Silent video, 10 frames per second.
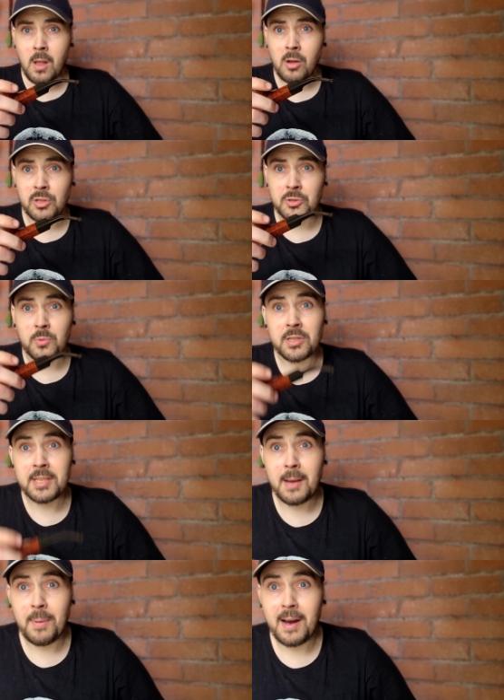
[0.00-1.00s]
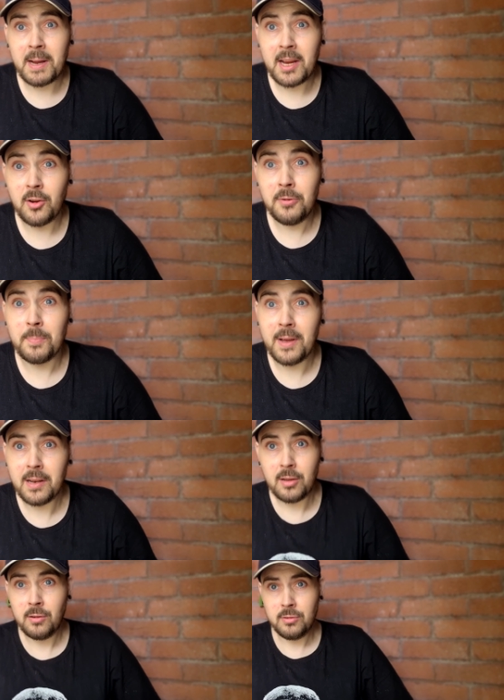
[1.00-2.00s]
I just want to say about a good bit of
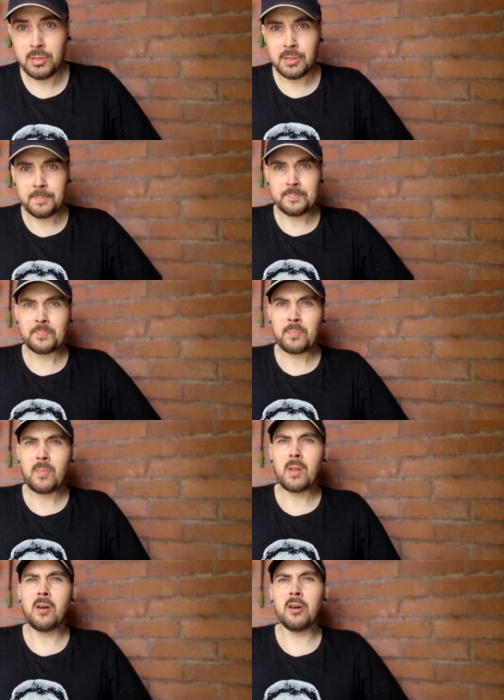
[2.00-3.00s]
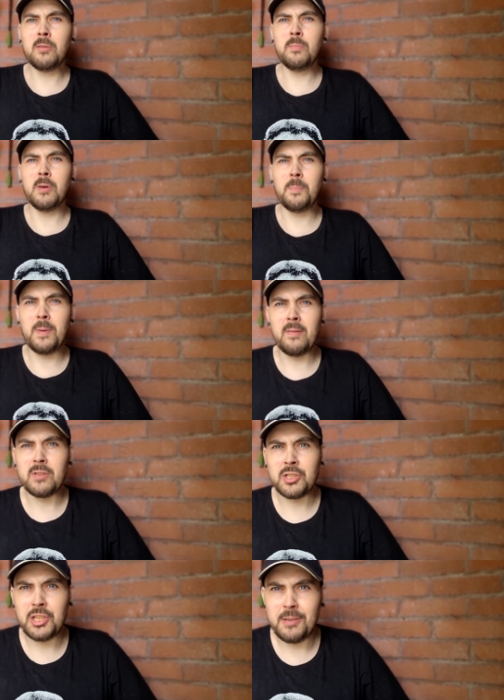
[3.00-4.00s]
news. I'm a bit of a
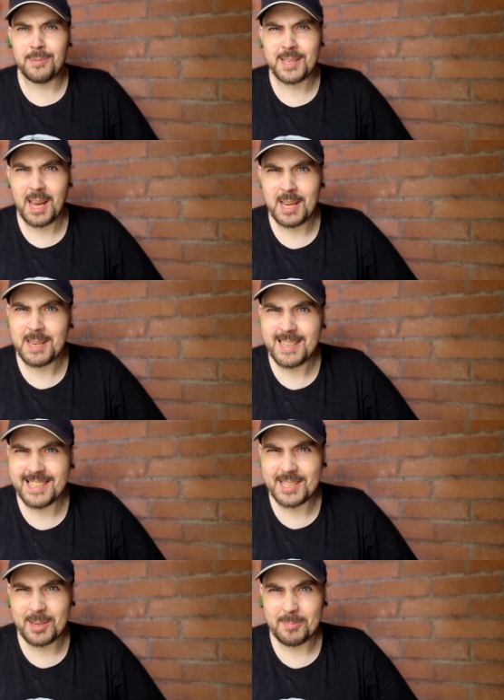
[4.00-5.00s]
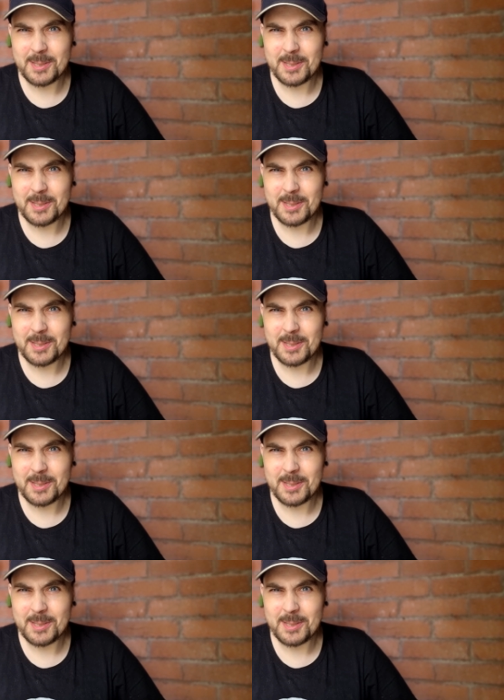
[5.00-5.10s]
cheapskate in some